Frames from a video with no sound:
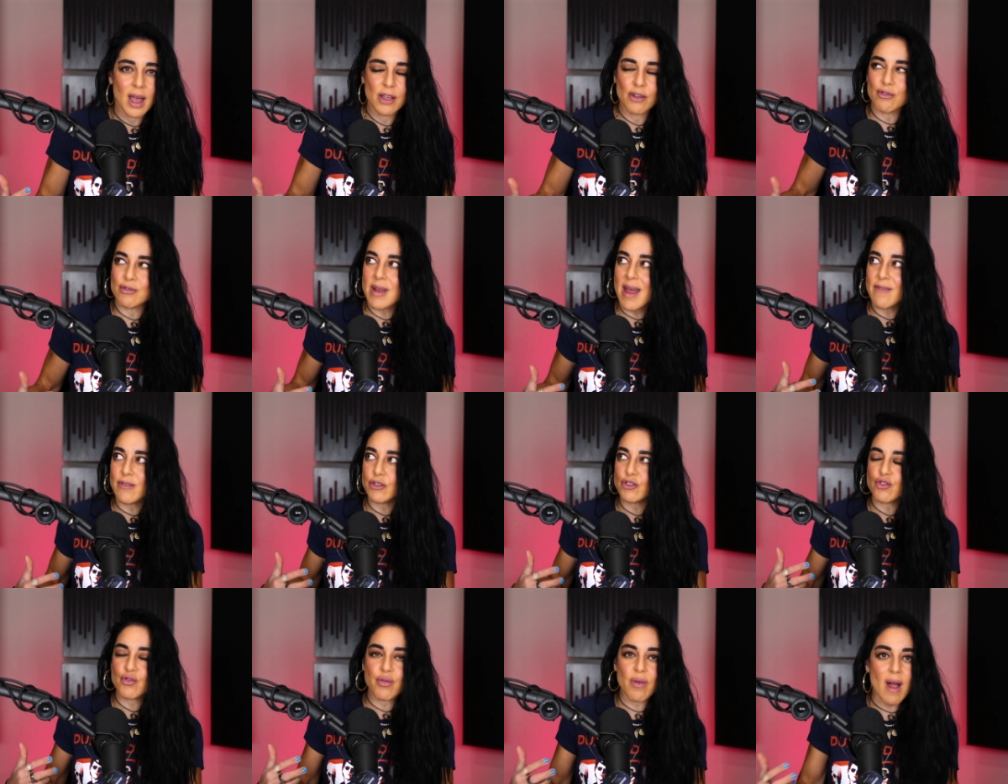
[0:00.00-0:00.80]
You're never
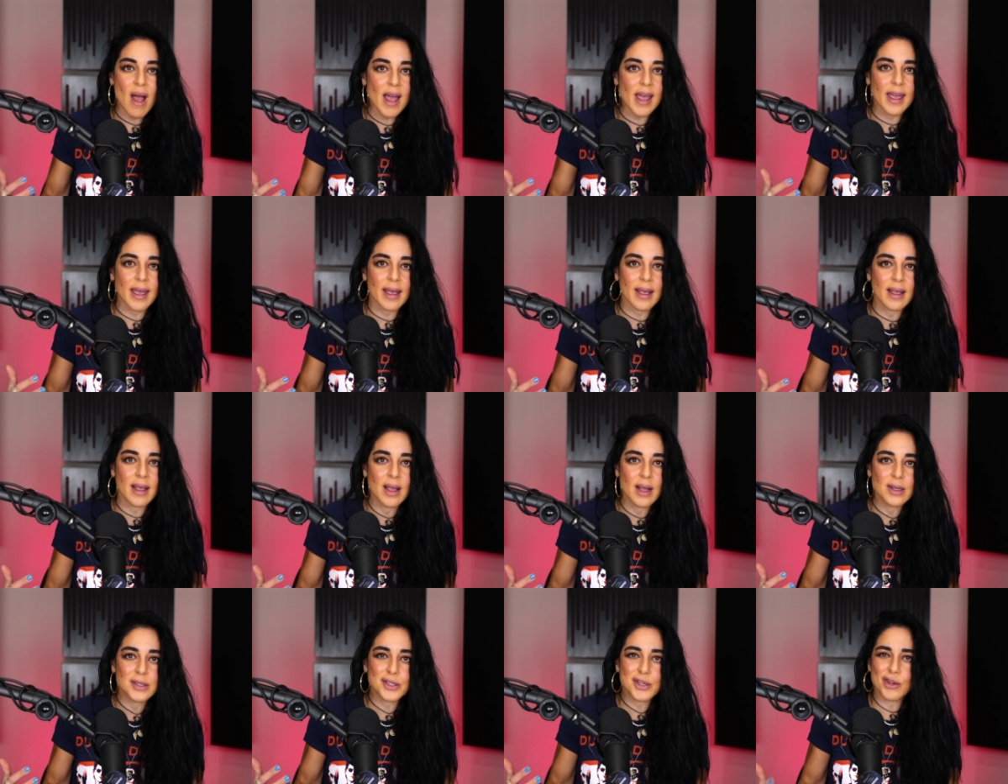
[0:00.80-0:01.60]
trying.
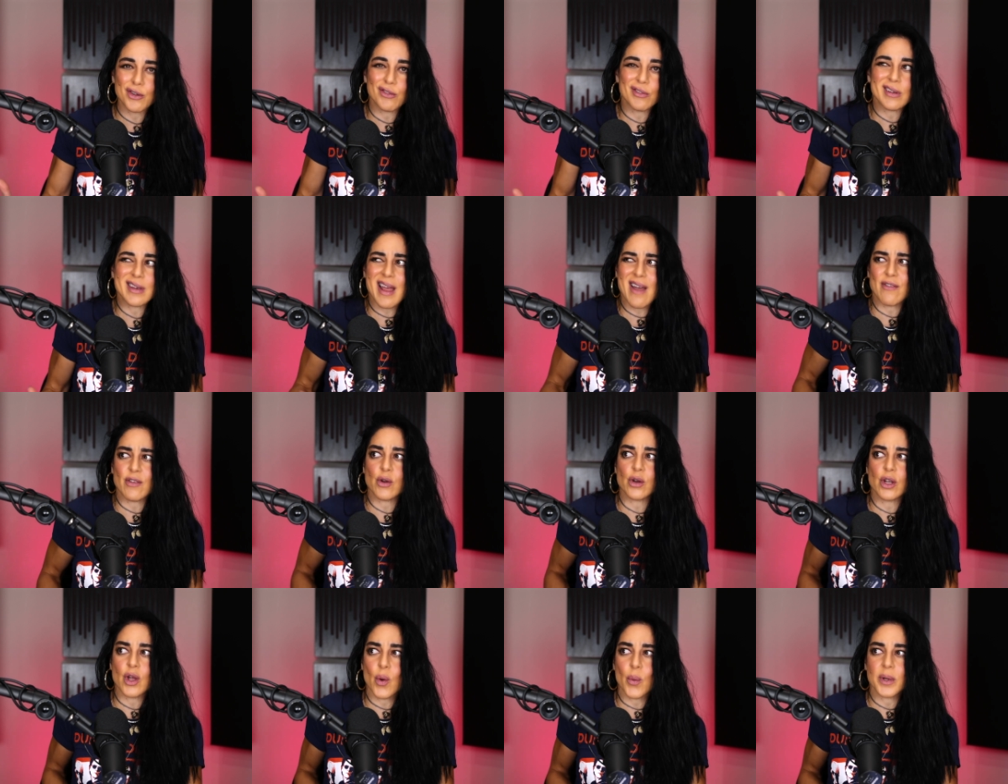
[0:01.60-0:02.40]
So you're
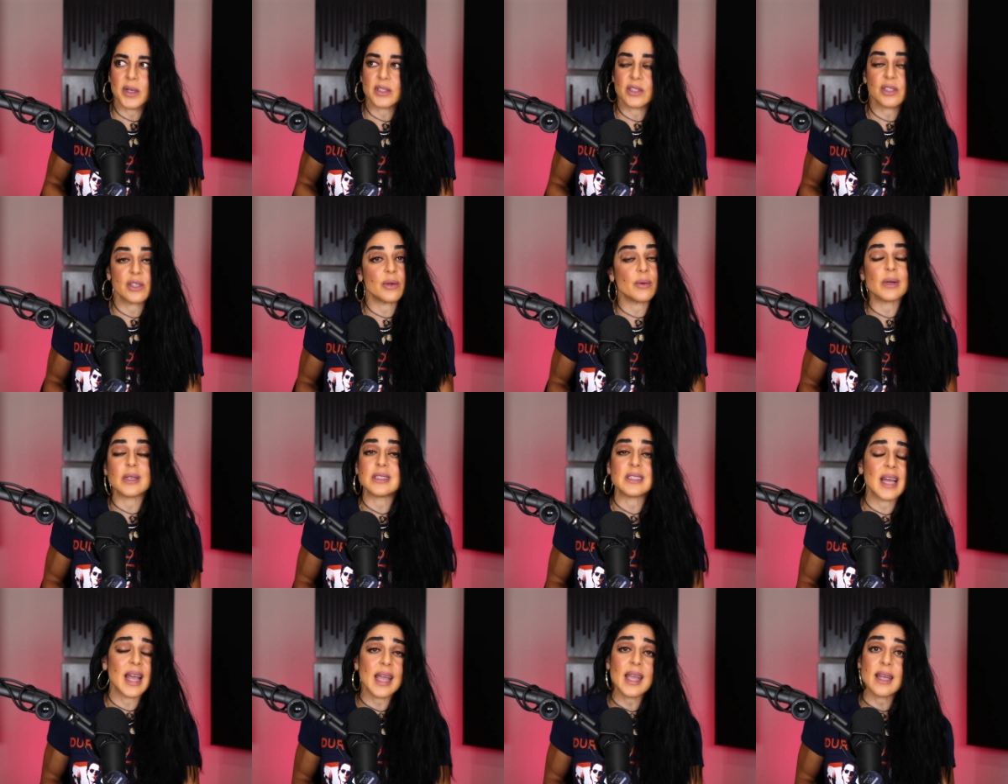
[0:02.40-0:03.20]
never going to
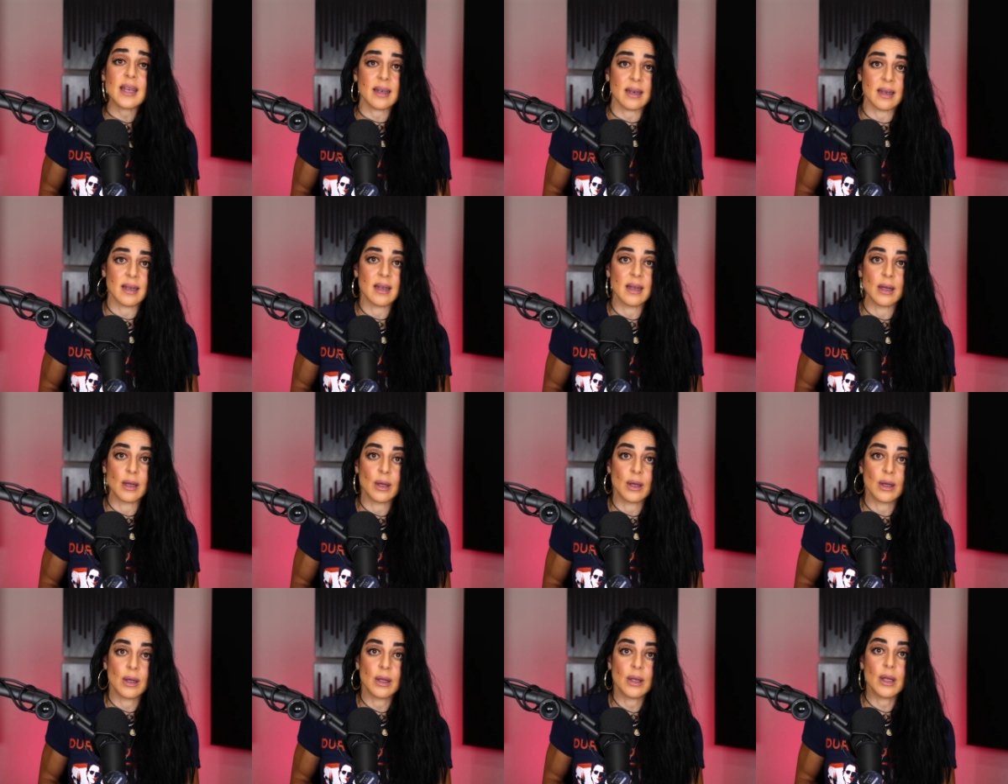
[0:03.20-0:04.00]
attain.
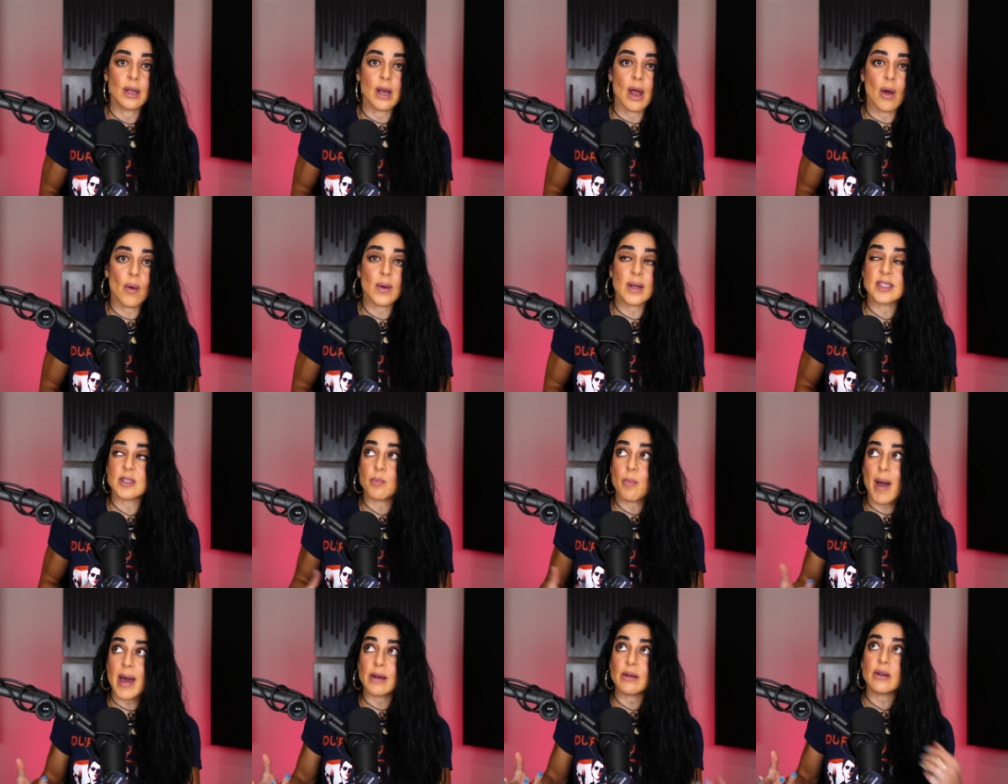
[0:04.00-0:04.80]
You know, it's
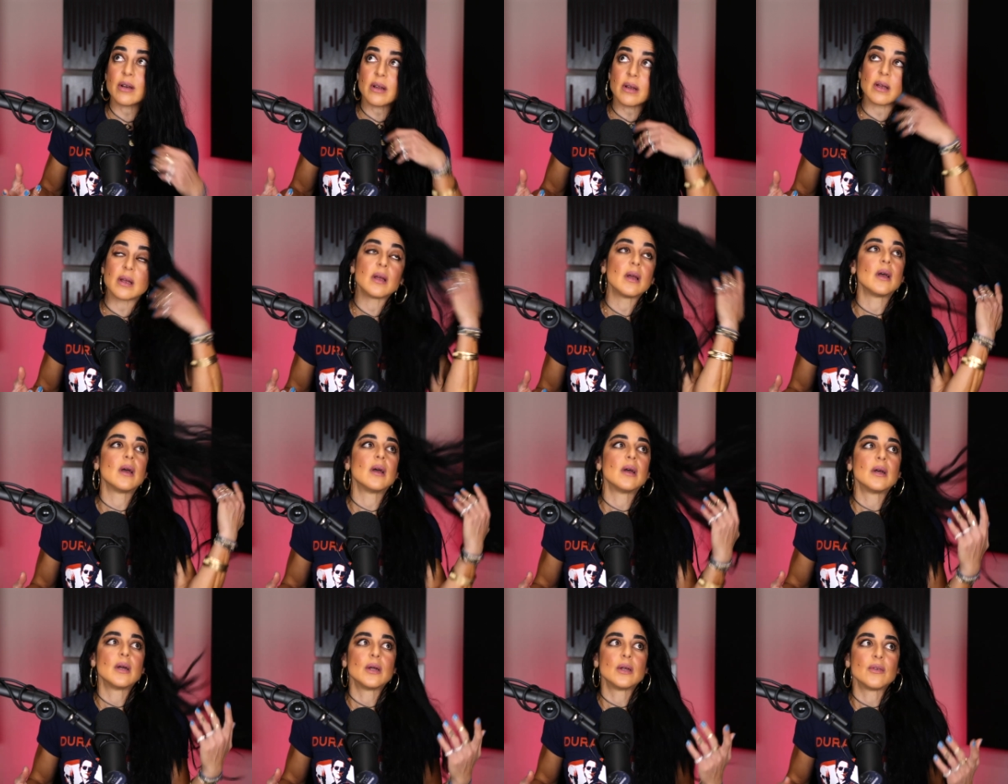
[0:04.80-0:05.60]
better to
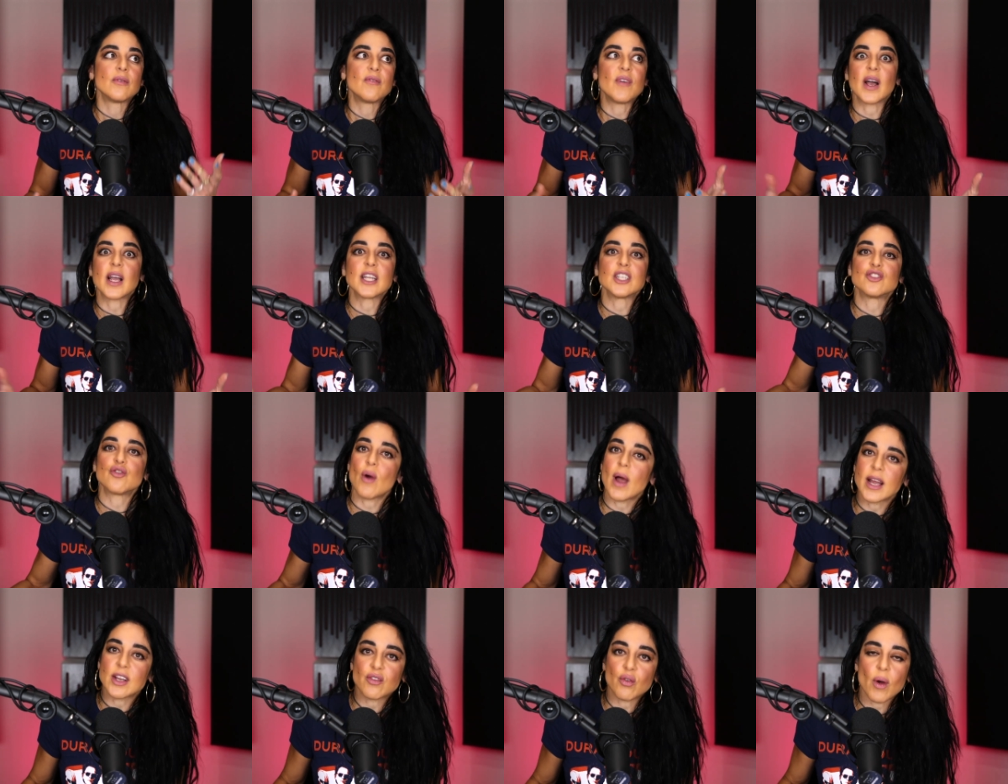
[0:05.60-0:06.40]
fucking
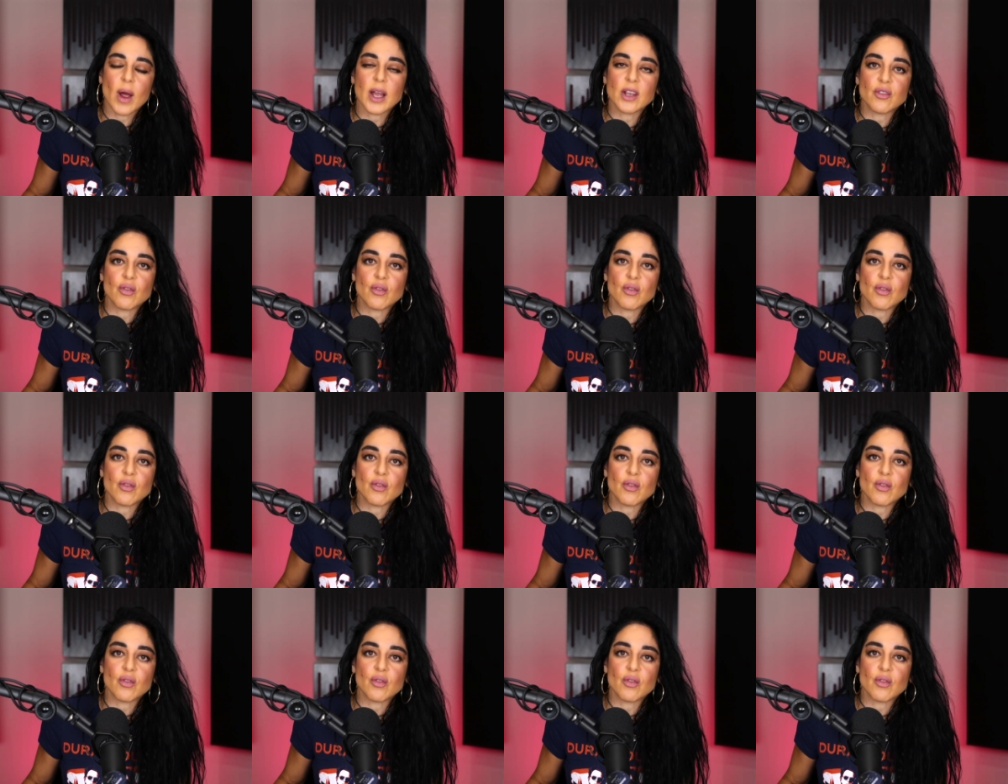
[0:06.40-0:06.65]
try, try,